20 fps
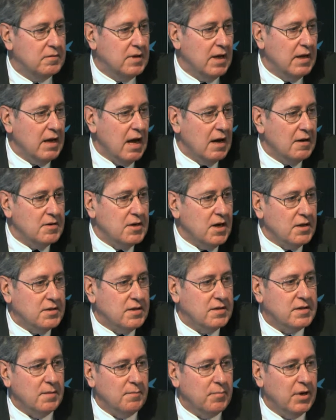they are
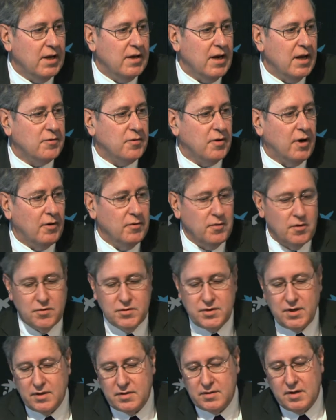just simply natural
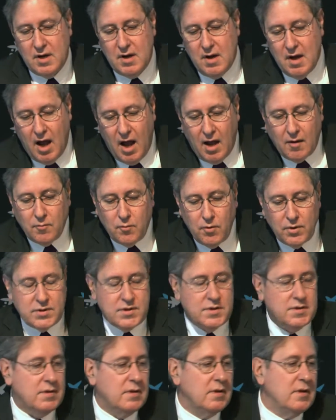users, and
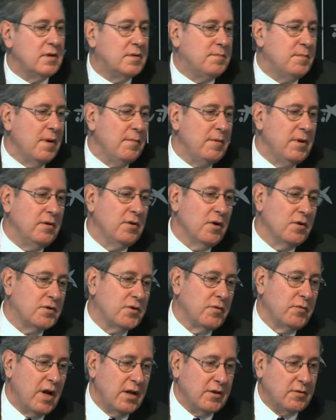which is maybe not
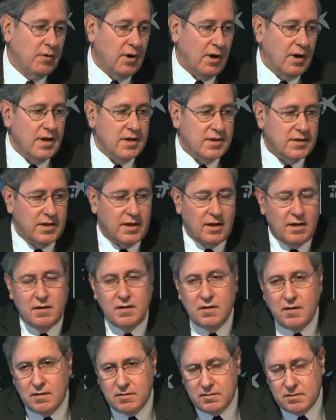so natural is the
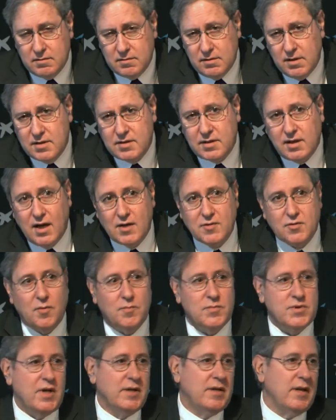this
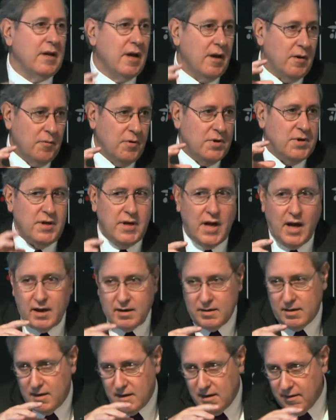classroom setting in which they
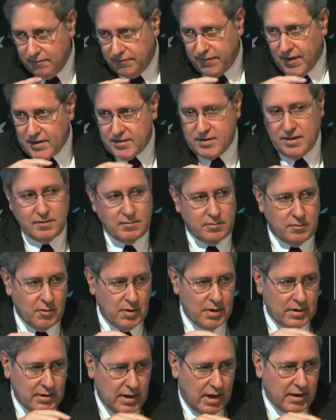are fixed and the
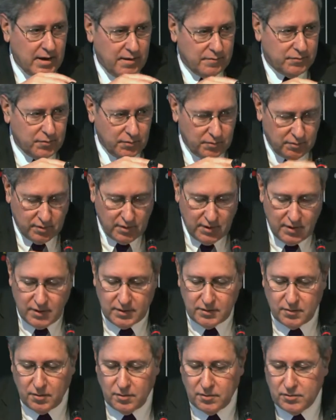way they have to,
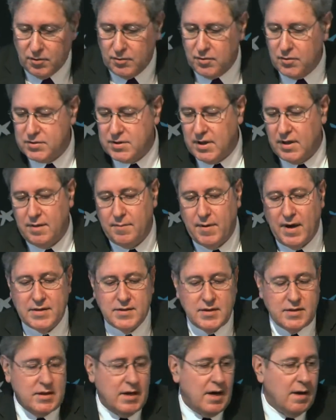to, to use the
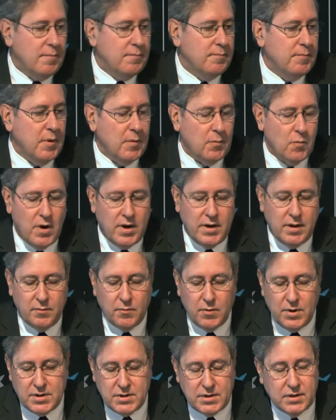devices in a way in
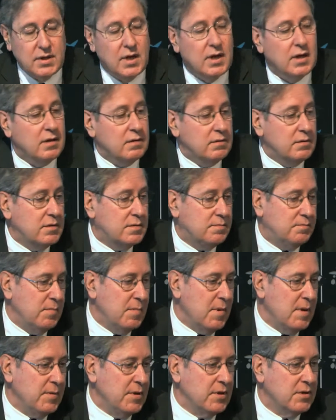which the,
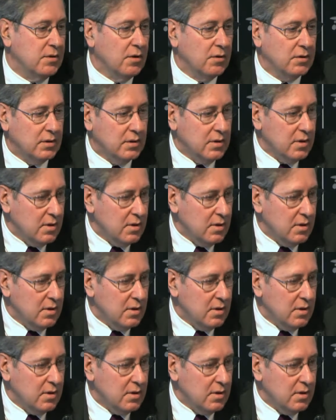maybe it's not